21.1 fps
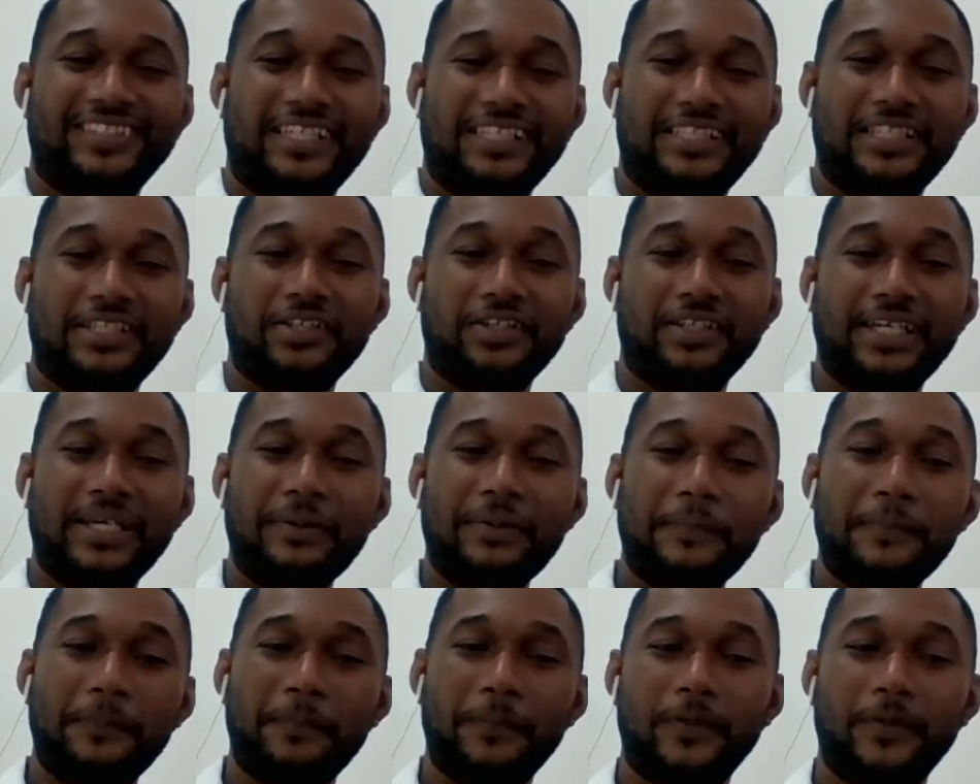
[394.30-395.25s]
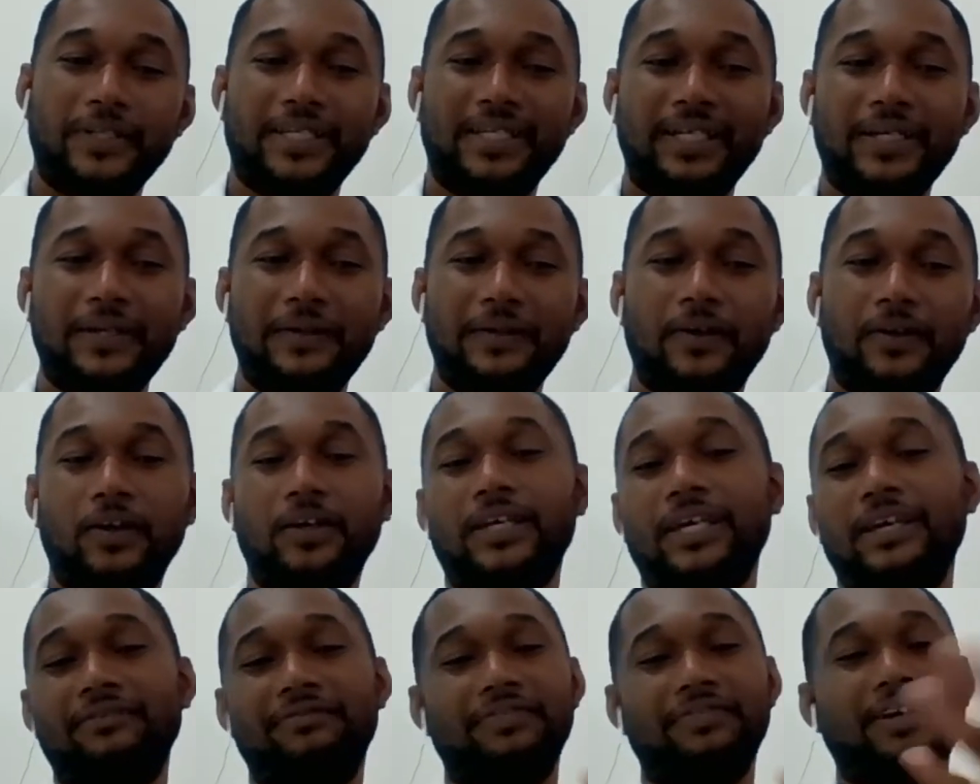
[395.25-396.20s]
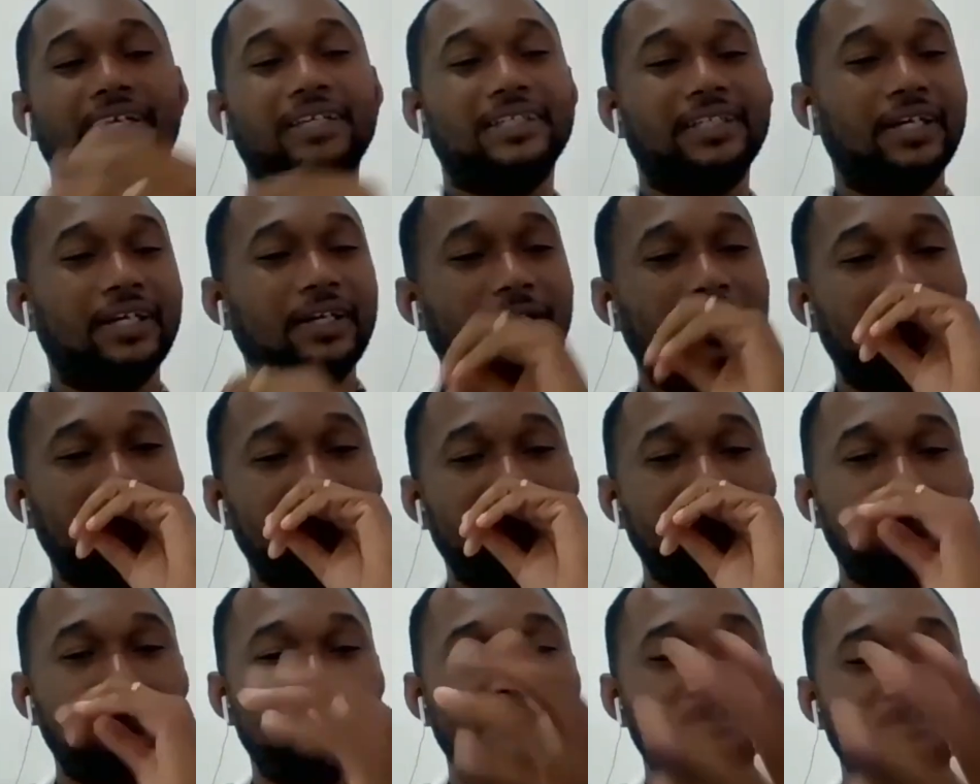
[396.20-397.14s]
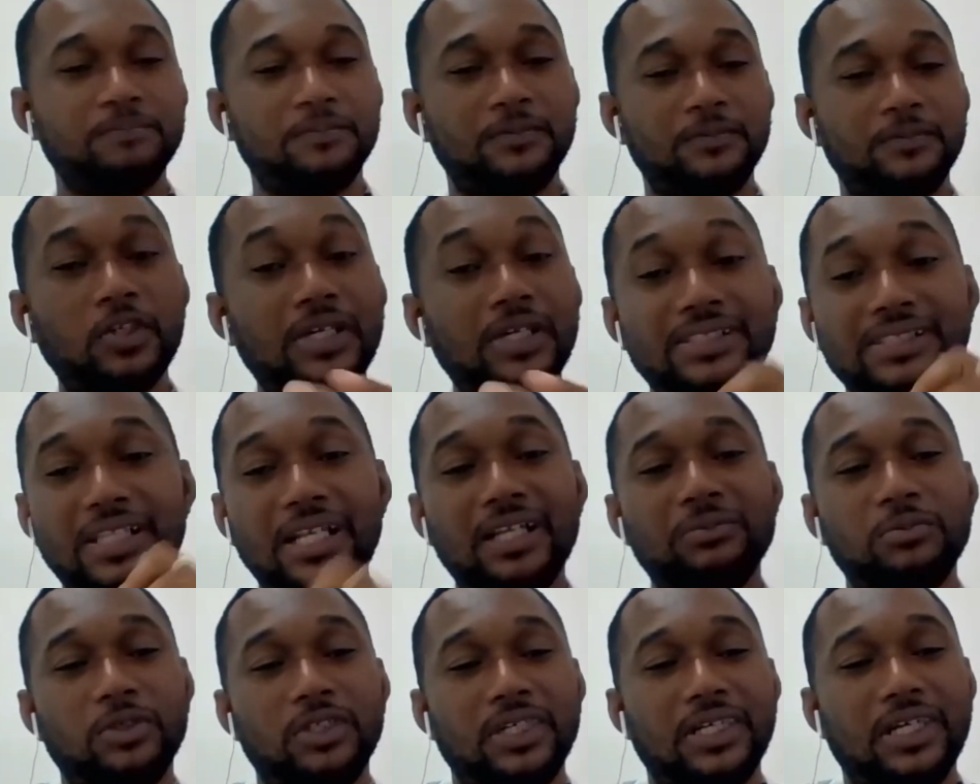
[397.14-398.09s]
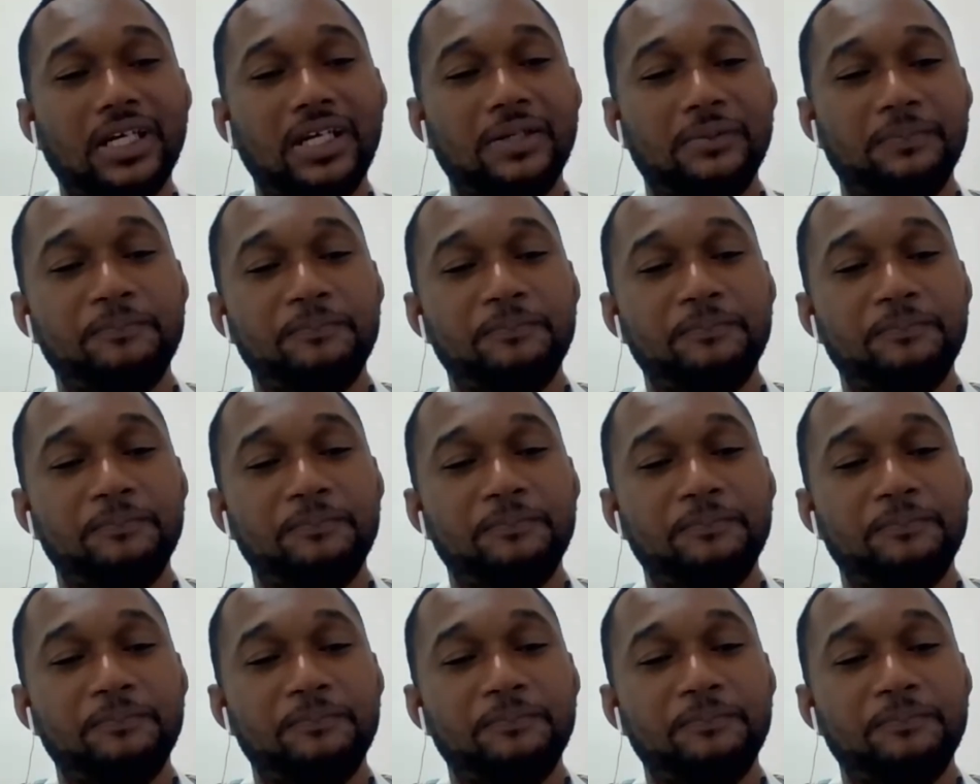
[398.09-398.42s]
Is it okay, Monica? Okay, fine. You can start, Monica.